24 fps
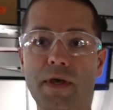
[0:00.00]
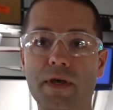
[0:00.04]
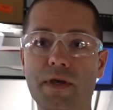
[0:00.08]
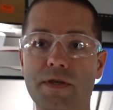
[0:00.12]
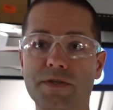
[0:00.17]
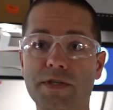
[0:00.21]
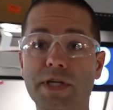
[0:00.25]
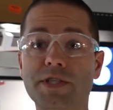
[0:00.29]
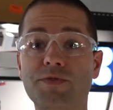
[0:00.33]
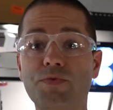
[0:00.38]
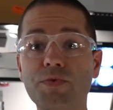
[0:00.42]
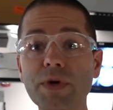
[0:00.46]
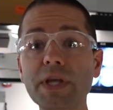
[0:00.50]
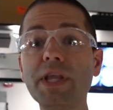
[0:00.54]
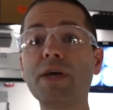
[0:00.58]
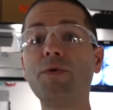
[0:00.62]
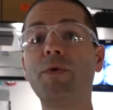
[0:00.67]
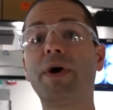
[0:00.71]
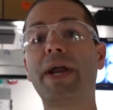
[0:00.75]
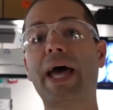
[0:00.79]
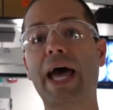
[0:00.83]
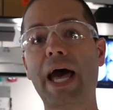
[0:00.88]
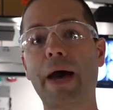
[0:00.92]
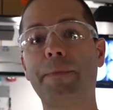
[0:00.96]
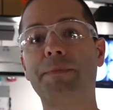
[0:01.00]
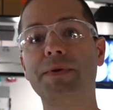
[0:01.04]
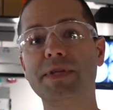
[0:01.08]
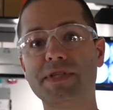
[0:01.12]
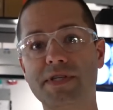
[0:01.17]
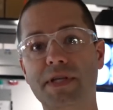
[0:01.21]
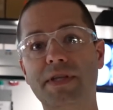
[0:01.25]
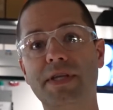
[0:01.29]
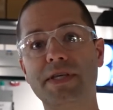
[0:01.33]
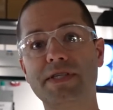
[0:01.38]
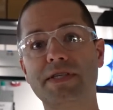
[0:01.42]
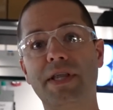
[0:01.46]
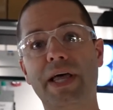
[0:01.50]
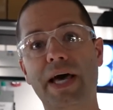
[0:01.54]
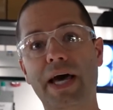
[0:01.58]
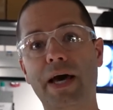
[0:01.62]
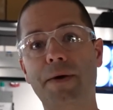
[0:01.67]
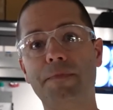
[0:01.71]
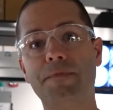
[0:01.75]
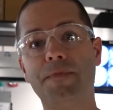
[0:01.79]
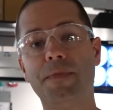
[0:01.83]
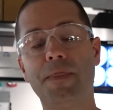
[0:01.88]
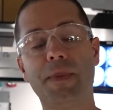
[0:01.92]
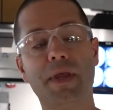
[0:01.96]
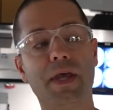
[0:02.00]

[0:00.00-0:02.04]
So that's really what happens in this lab.